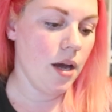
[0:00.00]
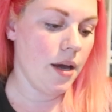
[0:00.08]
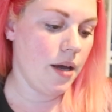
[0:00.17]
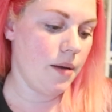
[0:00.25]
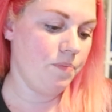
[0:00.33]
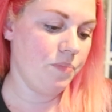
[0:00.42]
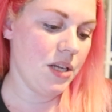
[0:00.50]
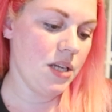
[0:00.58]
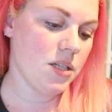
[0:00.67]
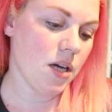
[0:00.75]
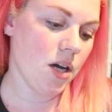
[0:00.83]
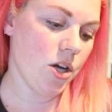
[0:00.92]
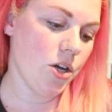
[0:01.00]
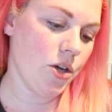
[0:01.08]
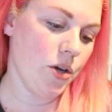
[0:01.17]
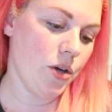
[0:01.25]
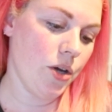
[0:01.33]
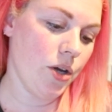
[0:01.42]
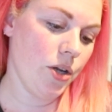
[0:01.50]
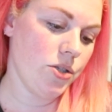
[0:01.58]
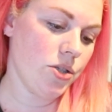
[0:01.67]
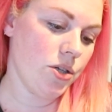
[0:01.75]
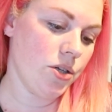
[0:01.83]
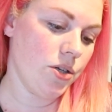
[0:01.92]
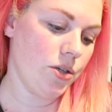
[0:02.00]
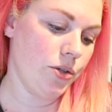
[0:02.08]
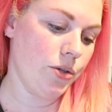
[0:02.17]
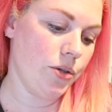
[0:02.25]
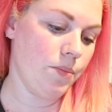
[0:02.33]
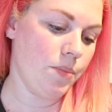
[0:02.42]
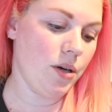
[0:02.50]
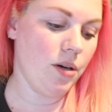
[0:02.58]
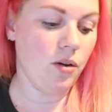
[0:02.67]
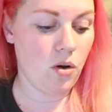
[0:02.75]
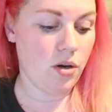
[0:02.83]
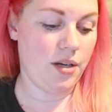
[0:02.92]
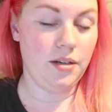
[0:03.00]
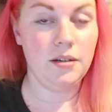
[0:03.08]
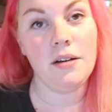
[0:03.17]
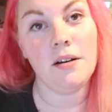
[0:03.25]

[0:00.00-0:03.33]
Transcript: um these are erd Nublocken.